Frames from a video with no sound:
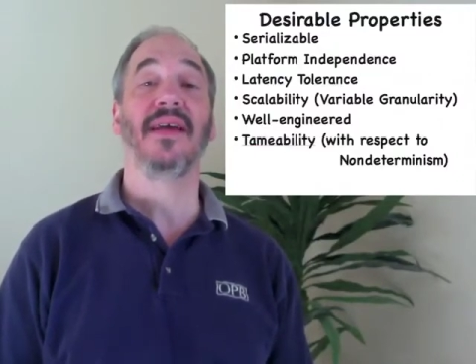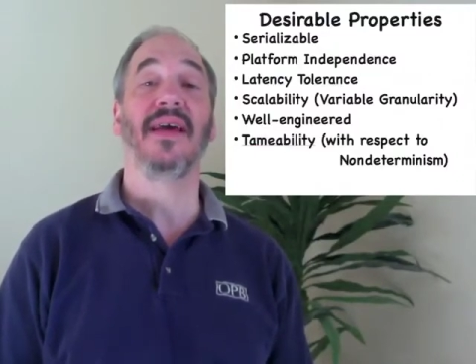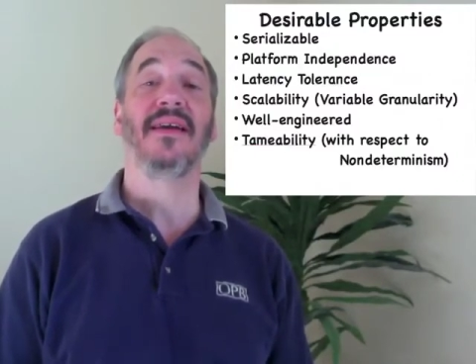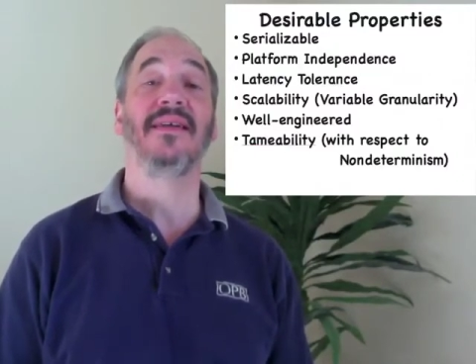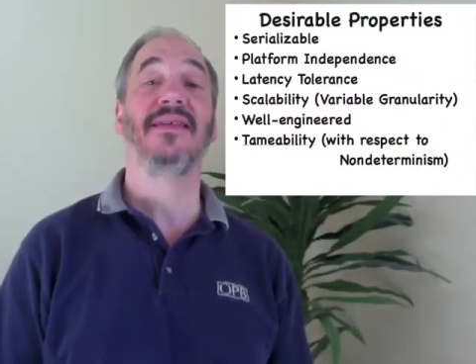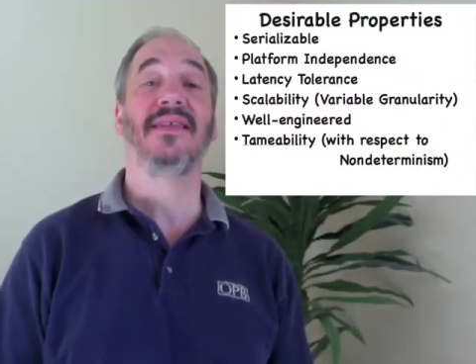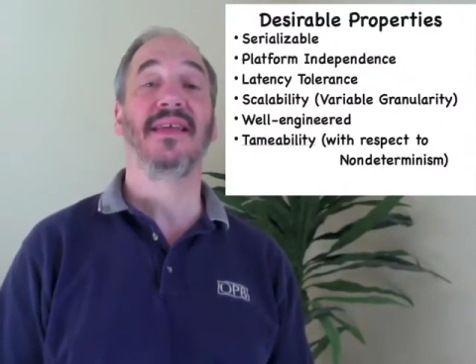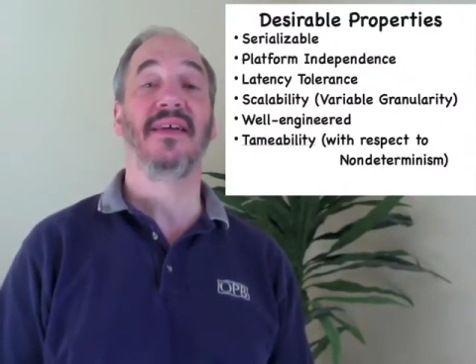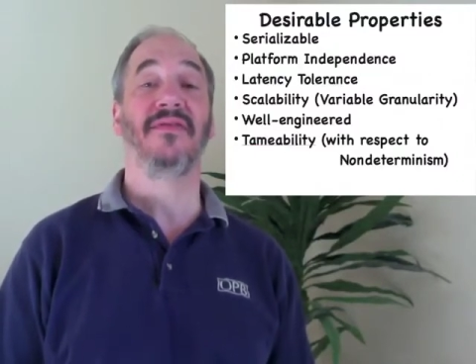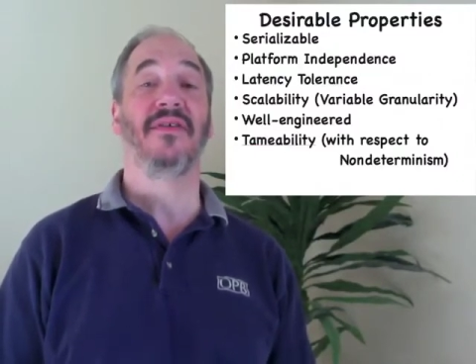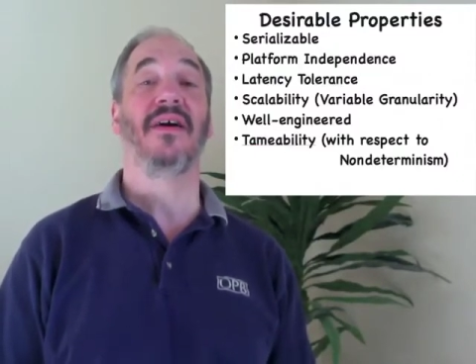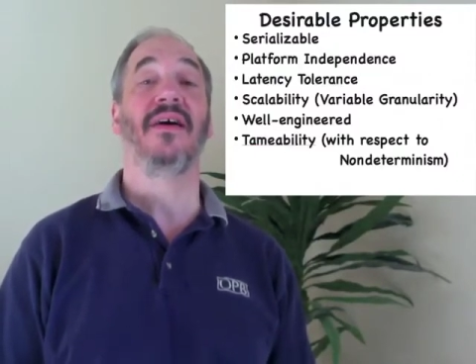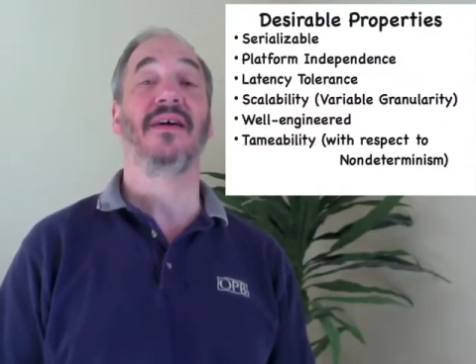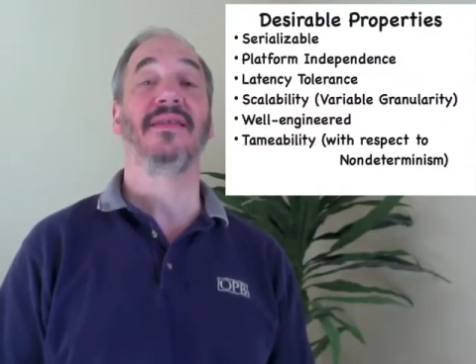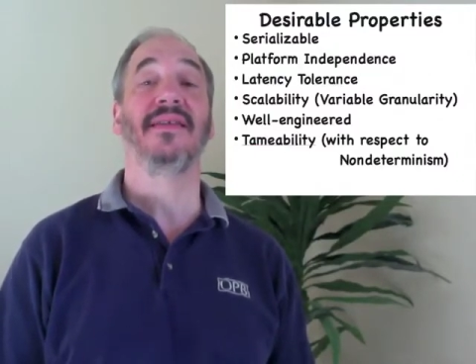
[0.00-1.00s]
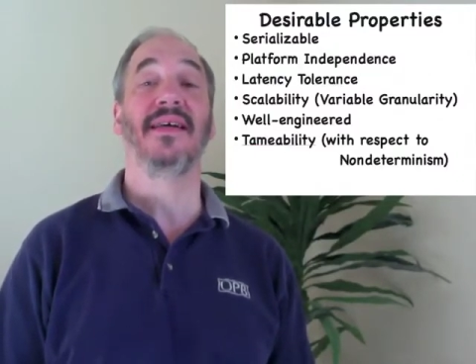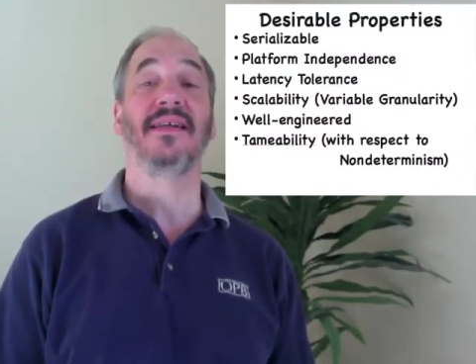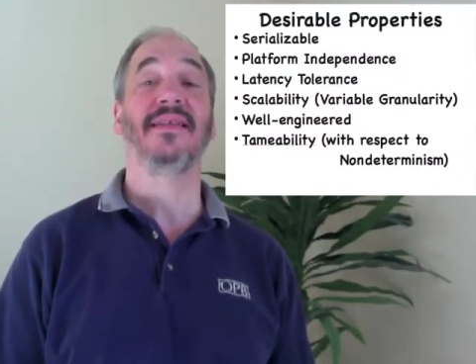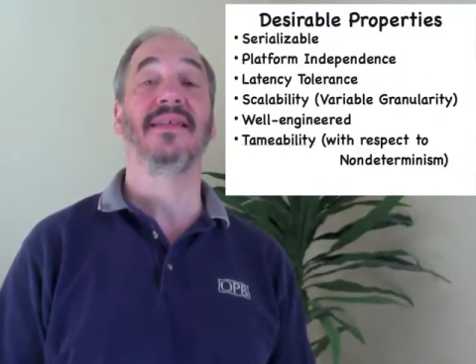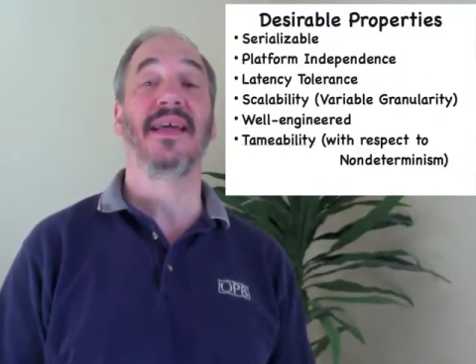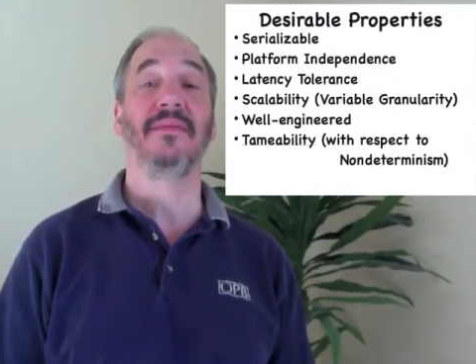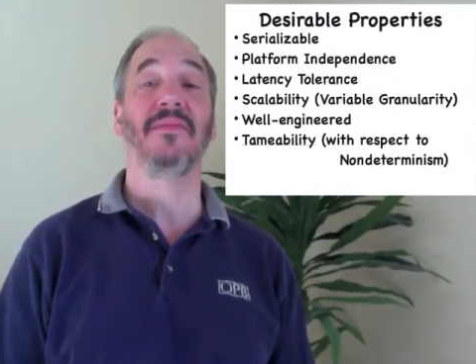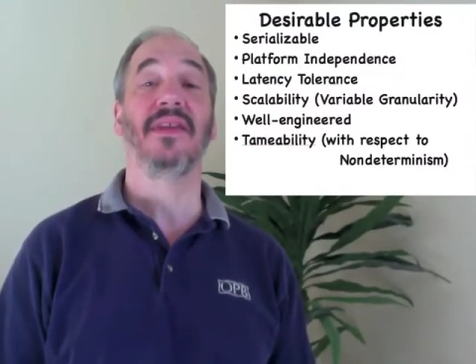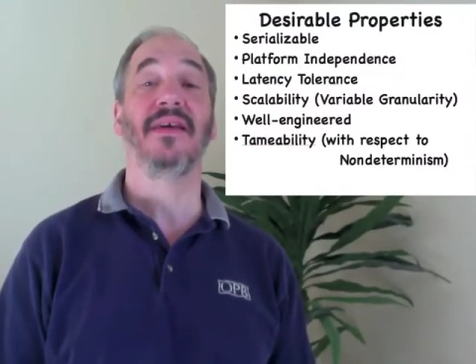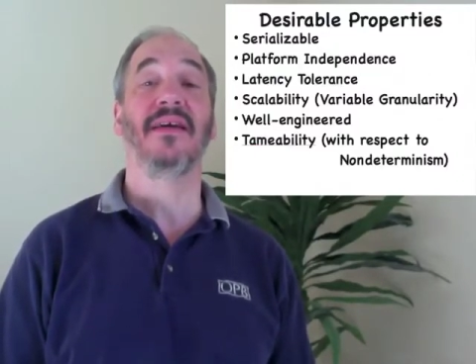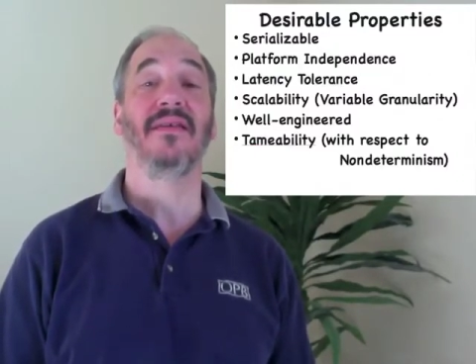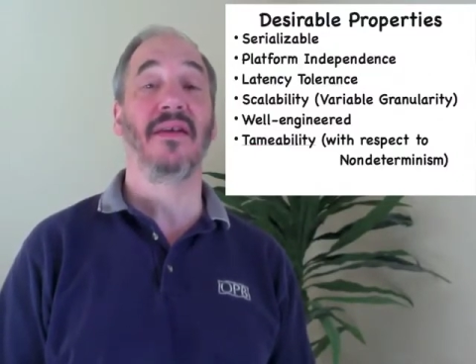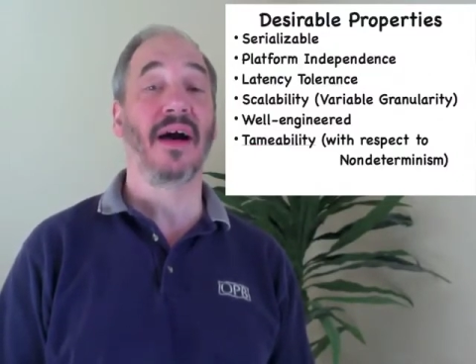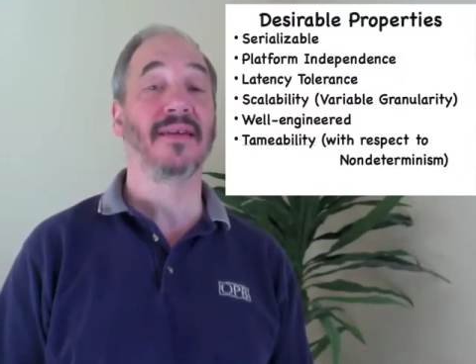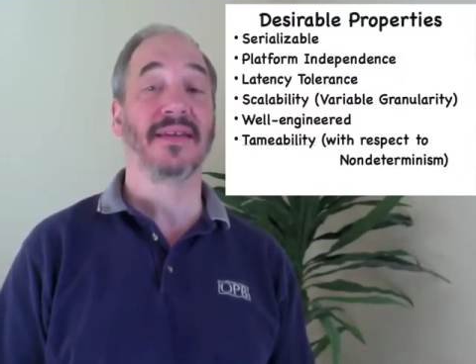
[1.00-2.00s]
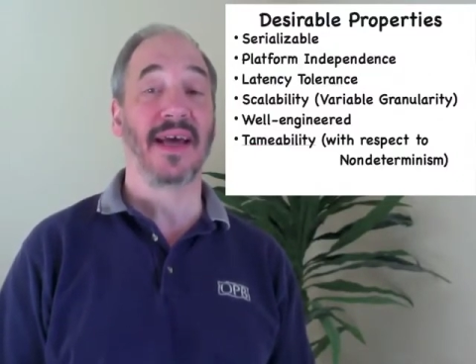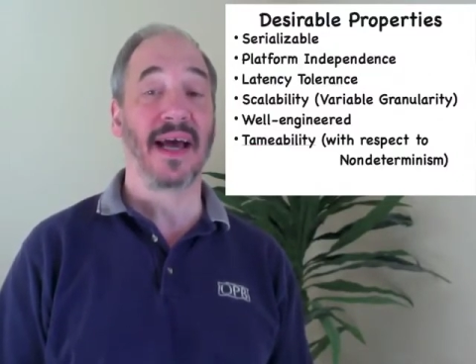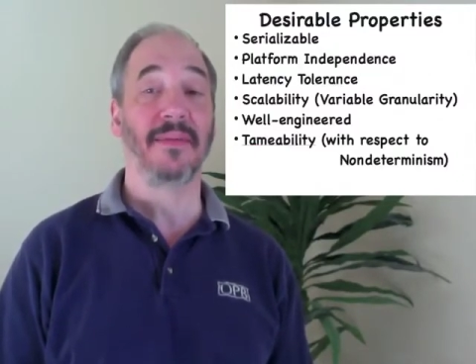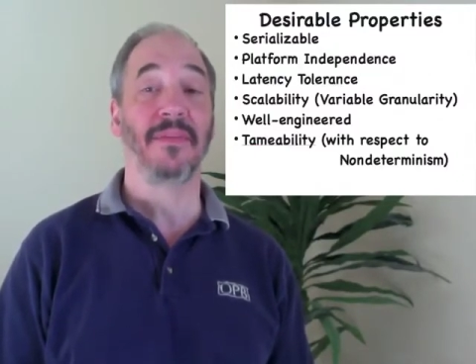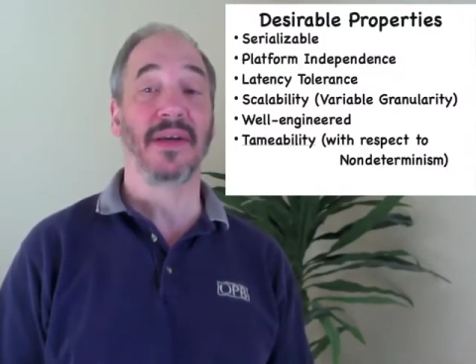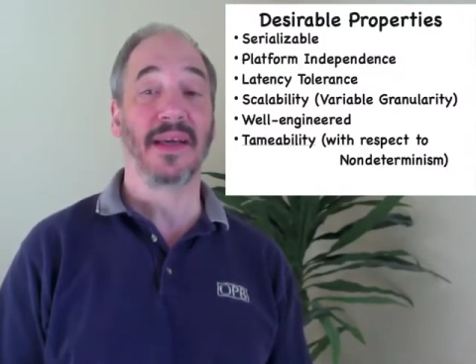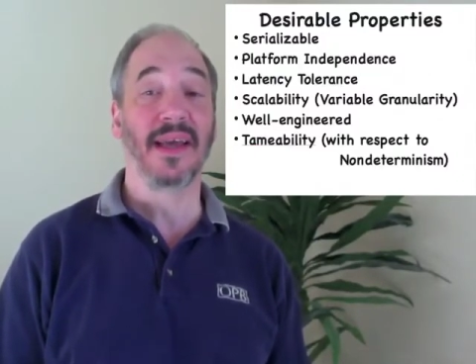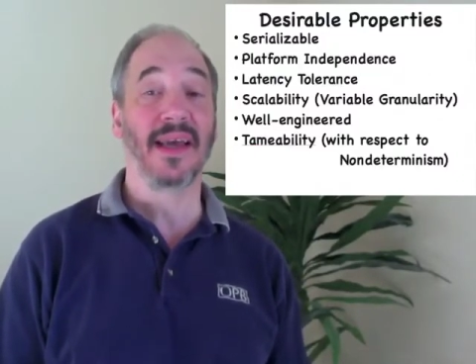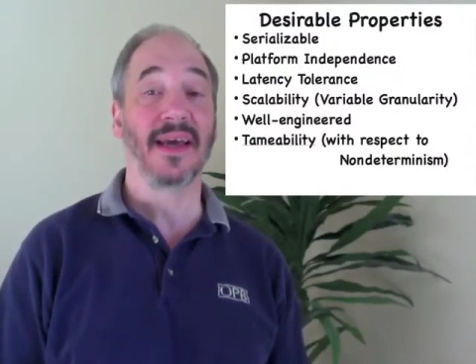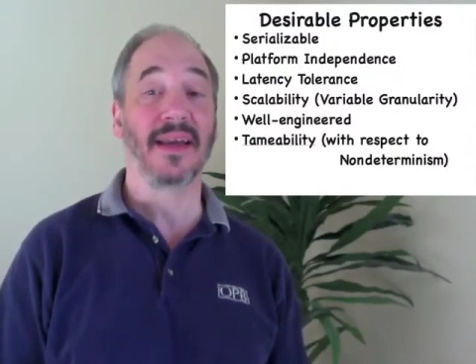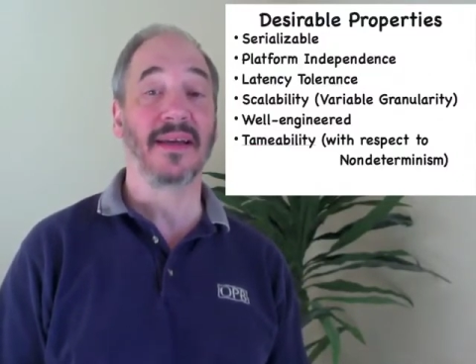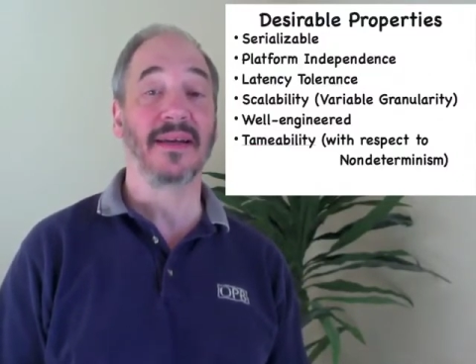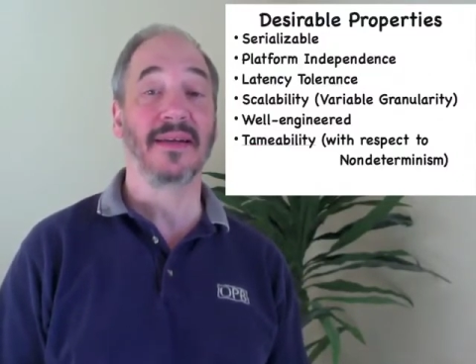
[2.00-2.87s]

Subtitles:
can itself cause that same thing not to happen again.